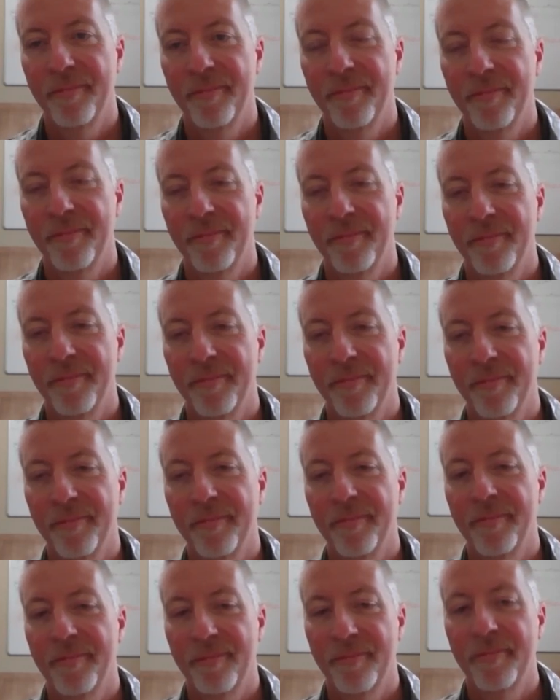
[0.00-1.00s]

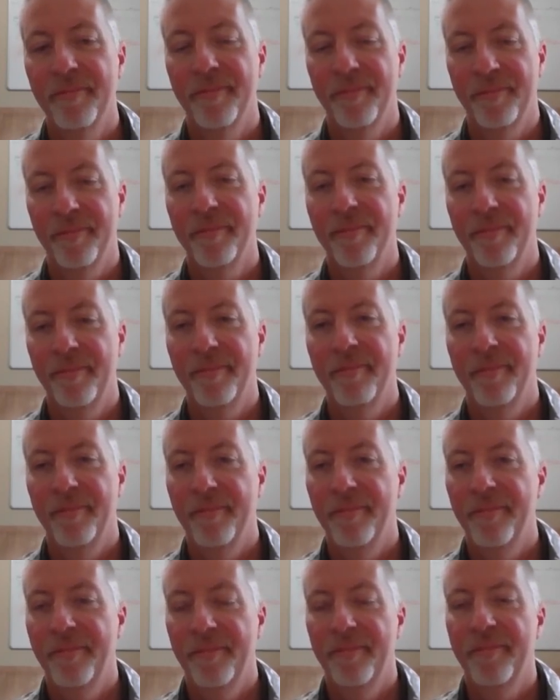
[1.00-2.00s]

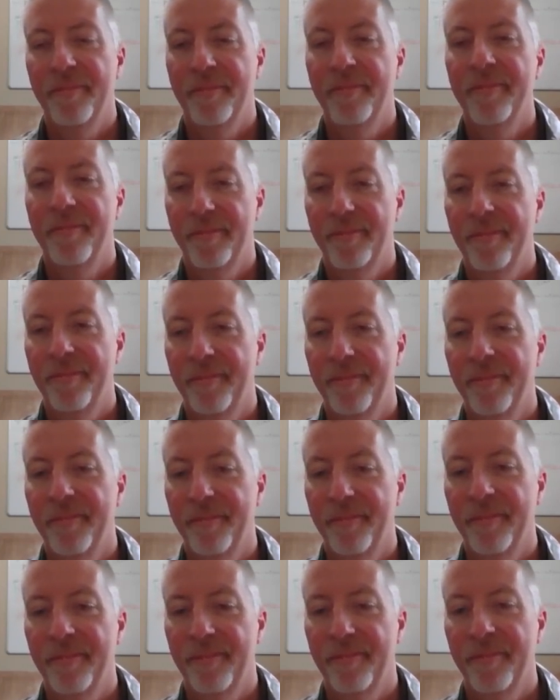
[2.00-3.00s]

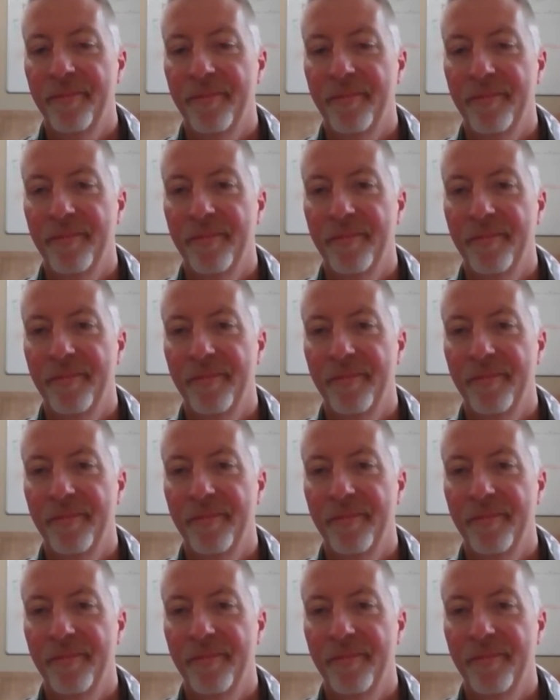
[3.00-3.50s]
No words are spoken by the person on screen.